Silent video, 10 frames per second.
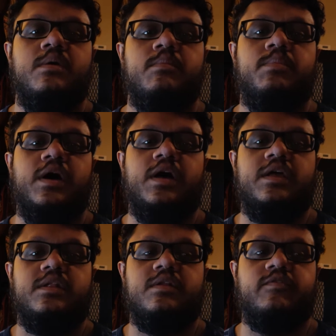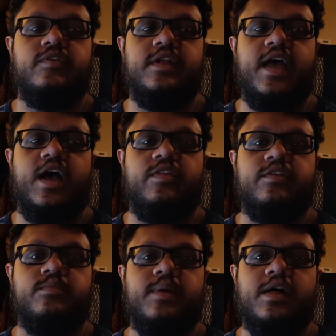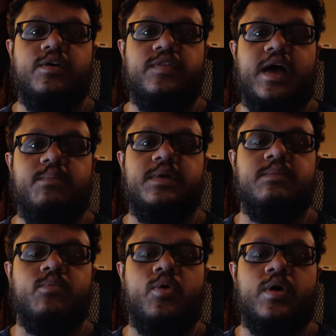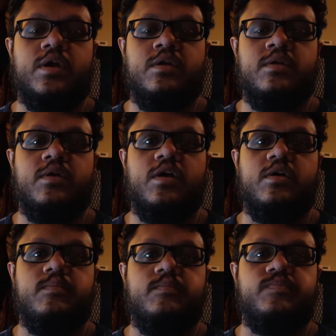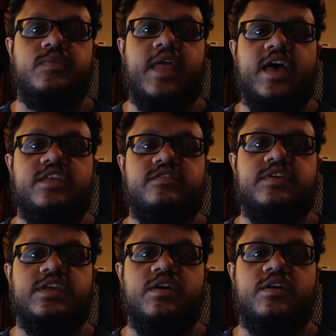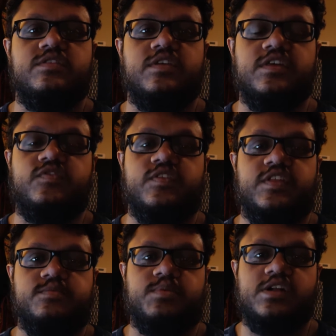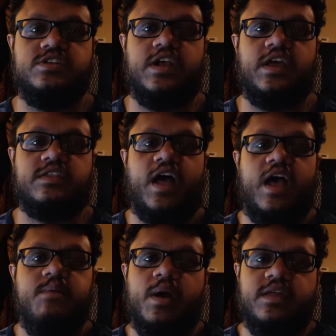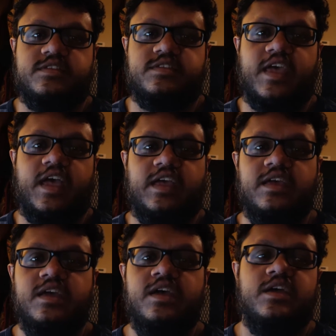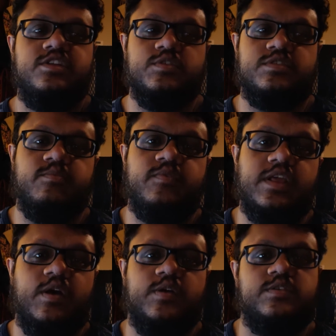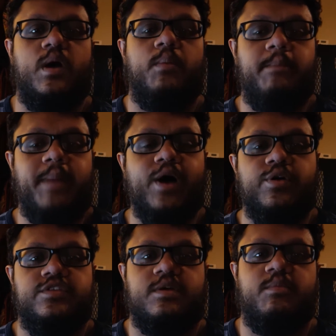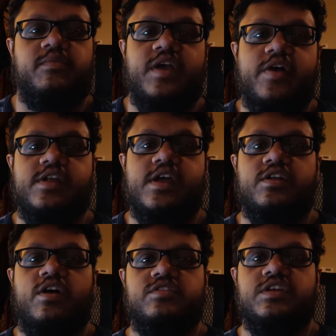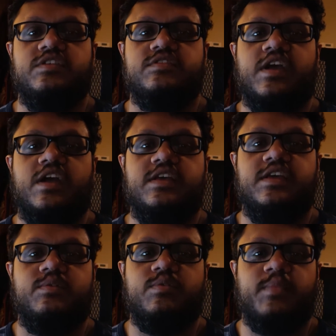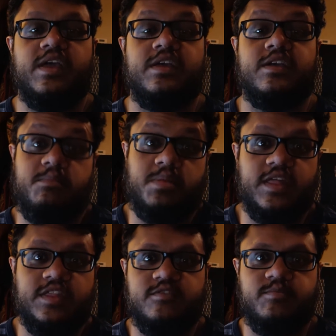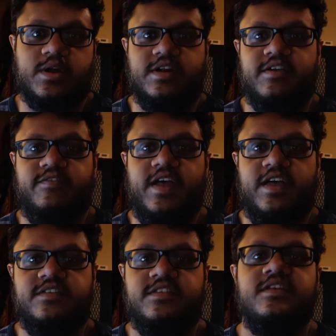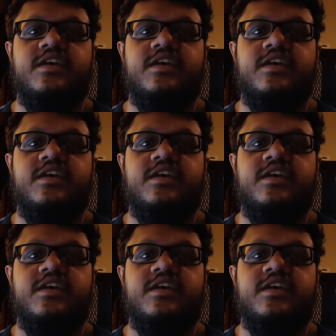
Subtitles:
But for now, there probably will not be more NAS videos, at least for this project. I might say do some videos about some of the other technologies like I did with my complaints of ButterFS.